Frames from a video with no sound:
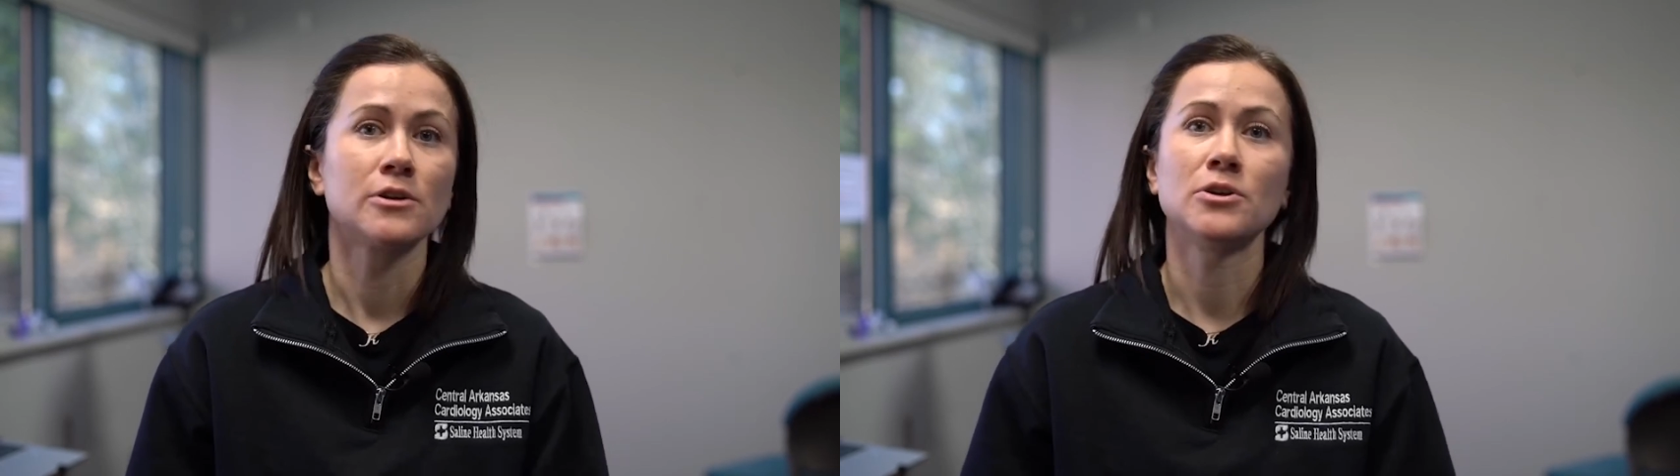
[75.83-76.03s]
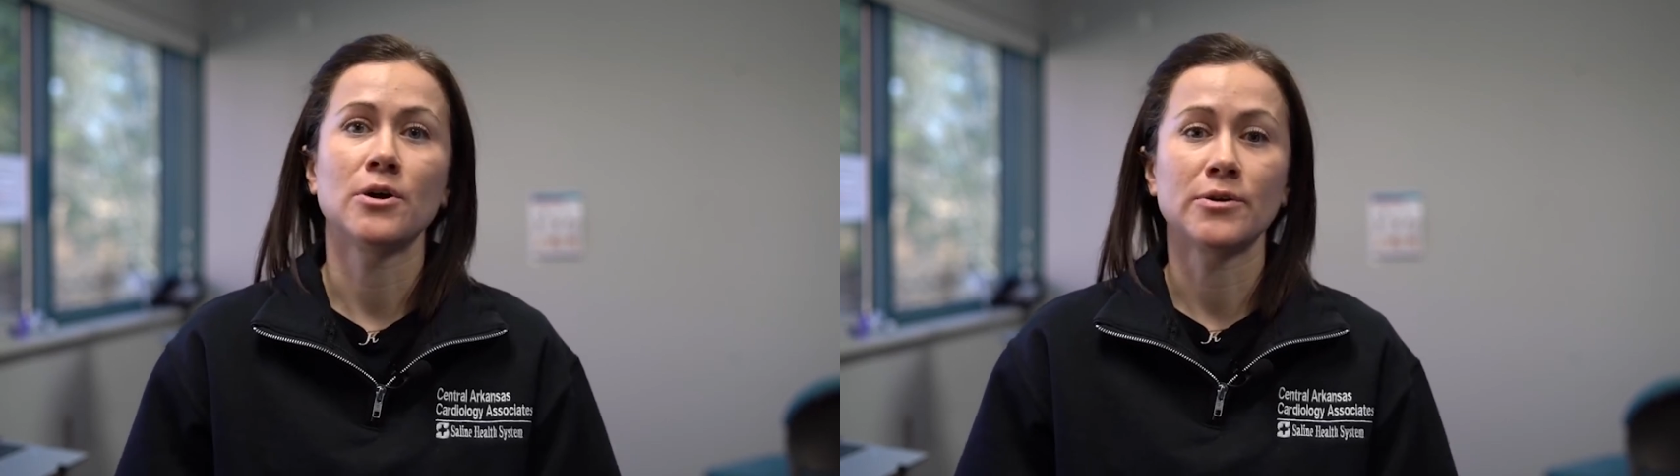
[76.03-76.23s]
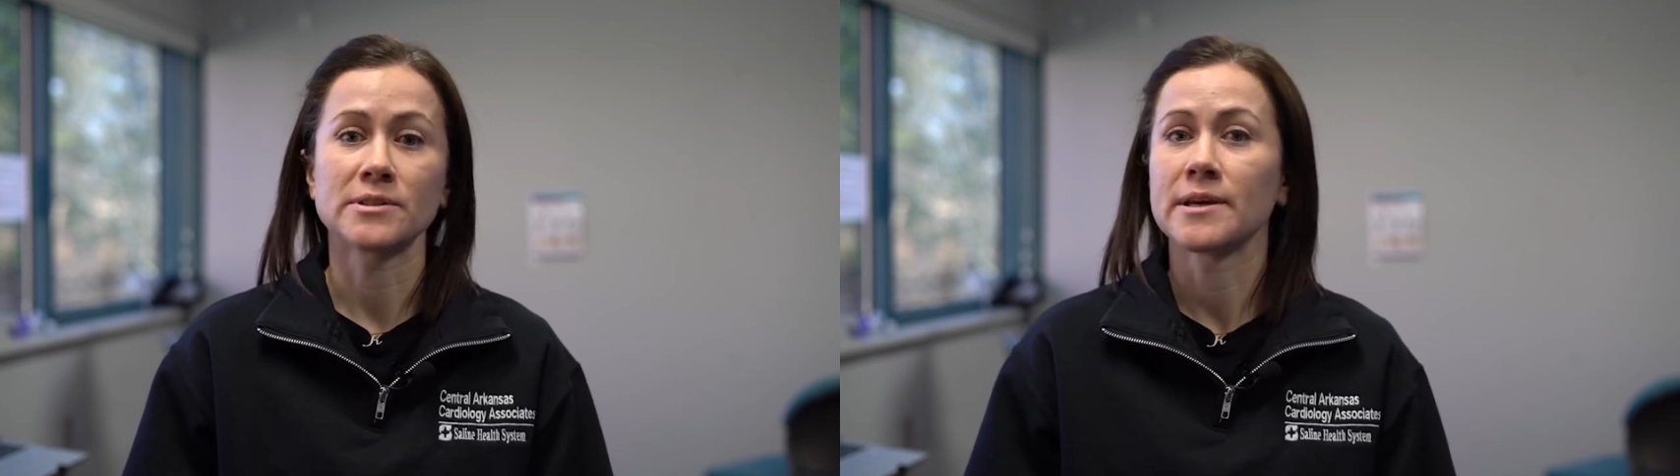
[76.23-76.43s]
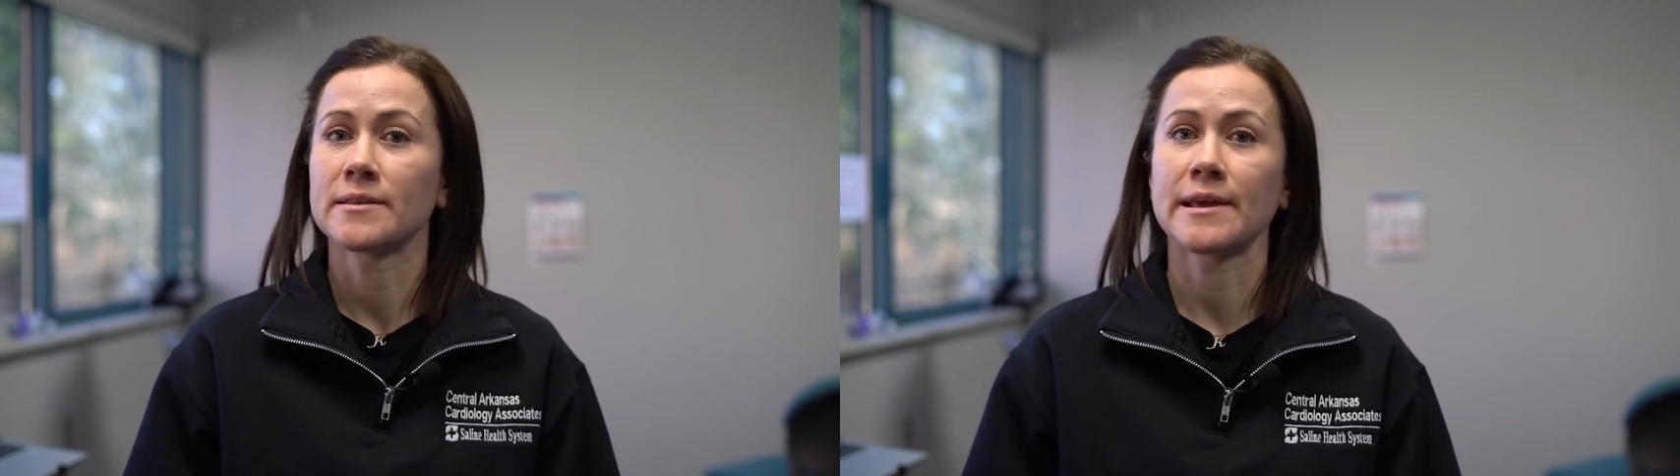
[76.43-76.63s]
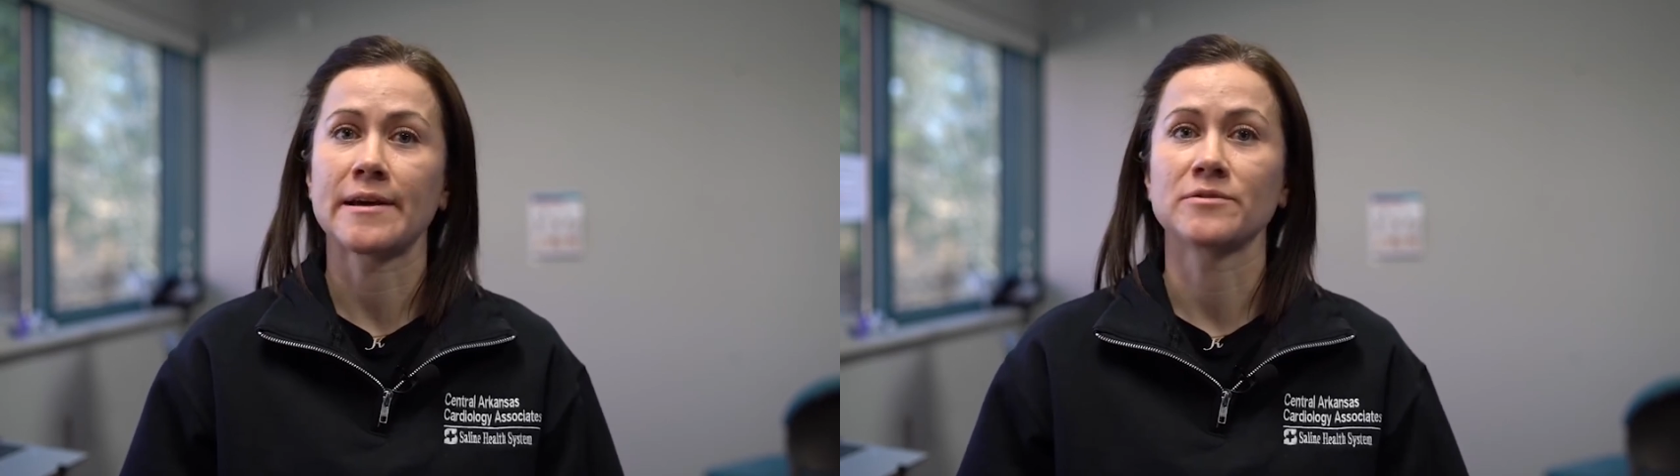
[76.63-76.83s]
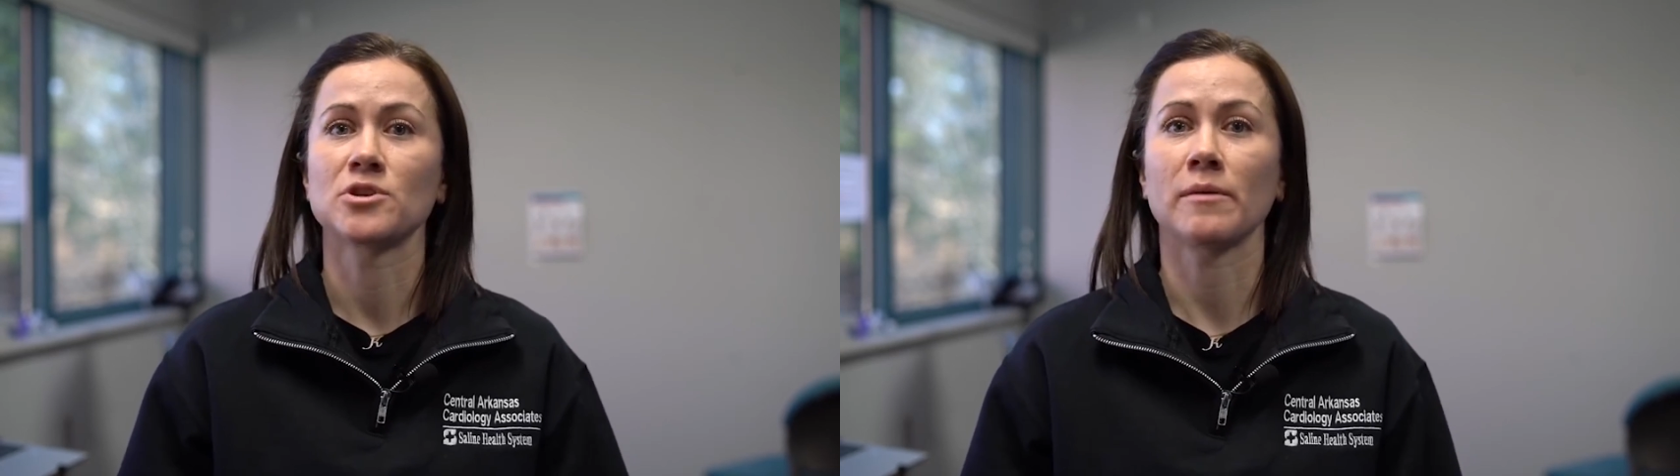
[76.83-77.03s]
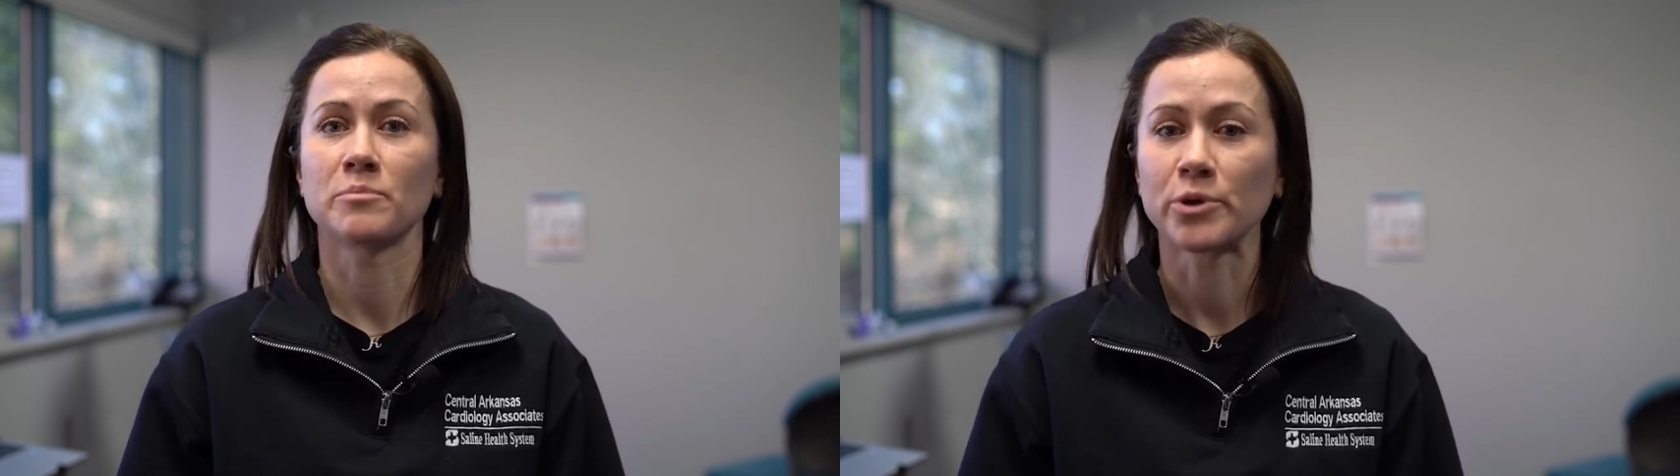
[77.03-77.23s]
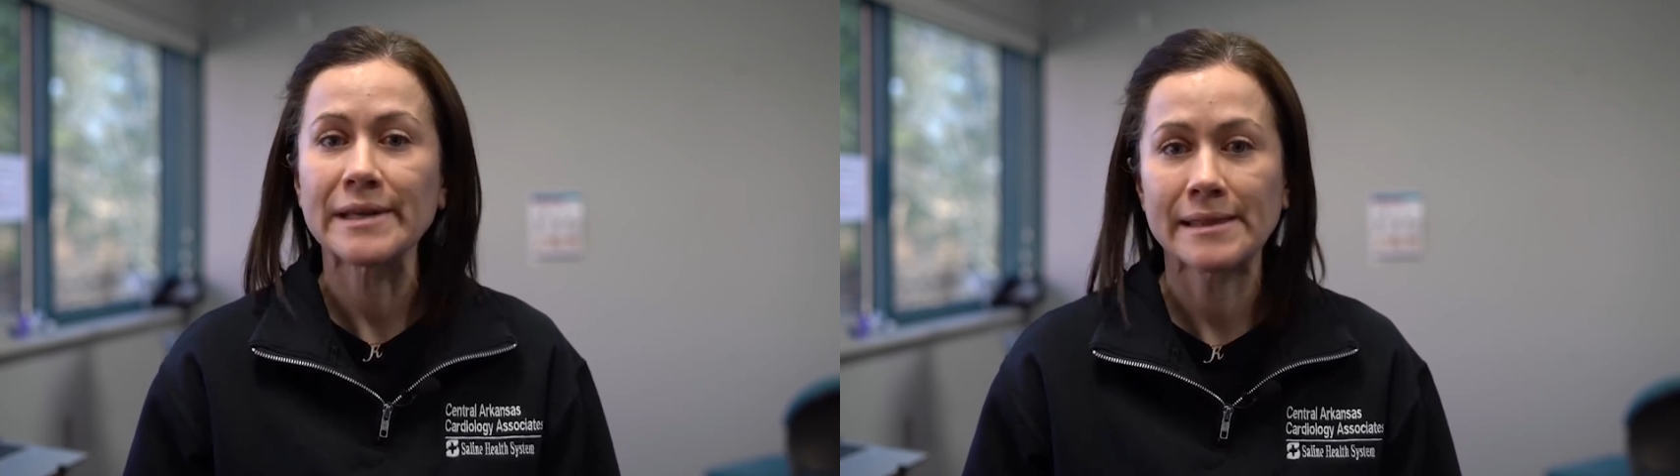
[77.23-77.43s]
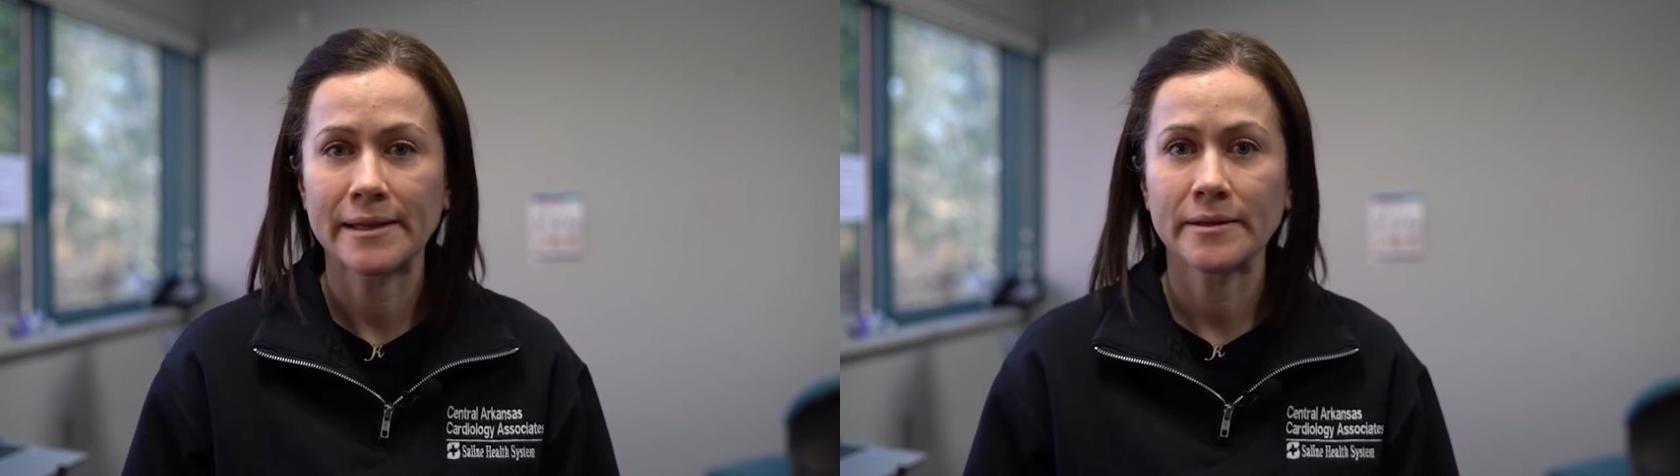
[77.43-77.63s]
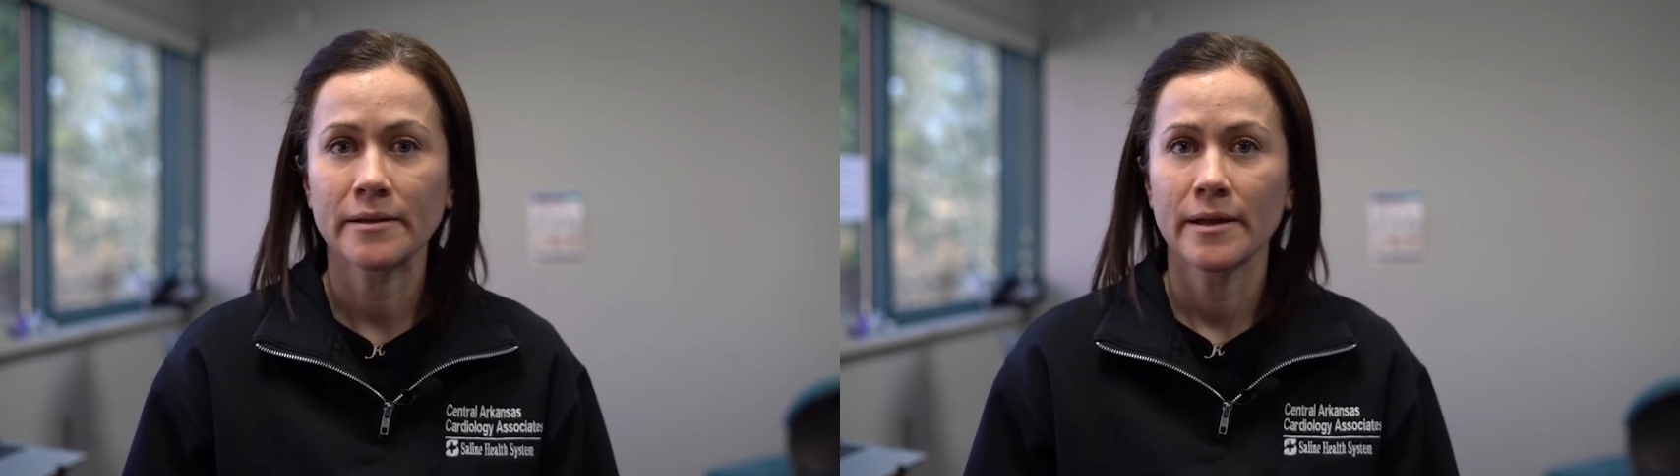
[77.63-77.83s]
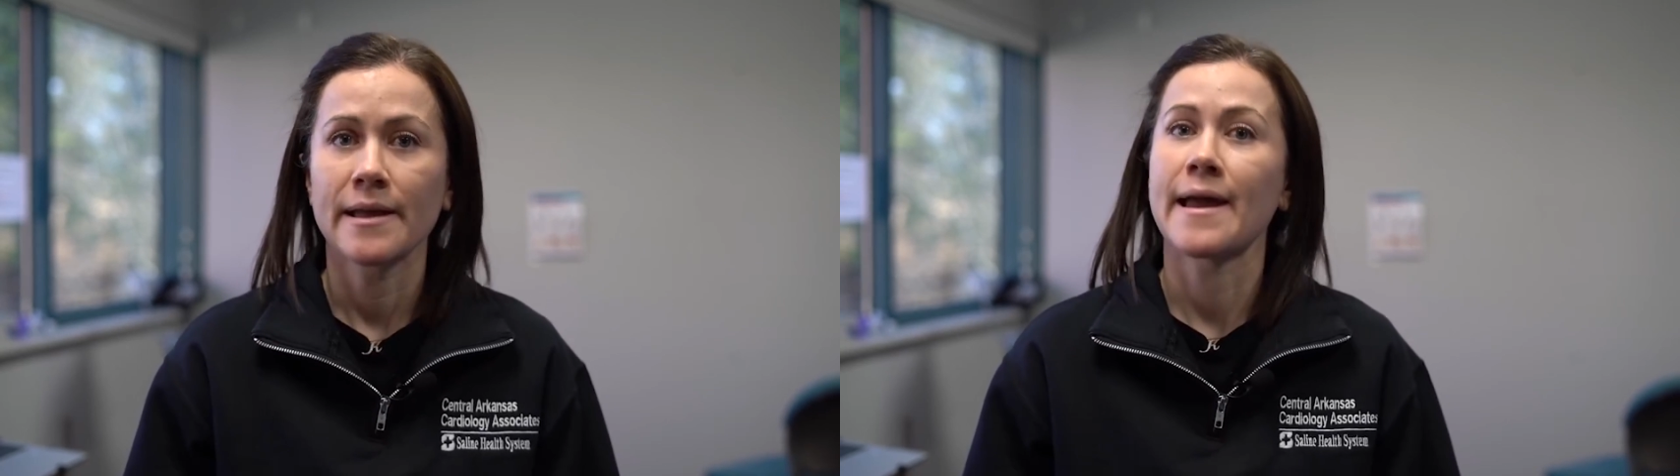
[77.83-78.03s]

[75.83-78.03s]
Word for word: you notice that they have stopped breathing,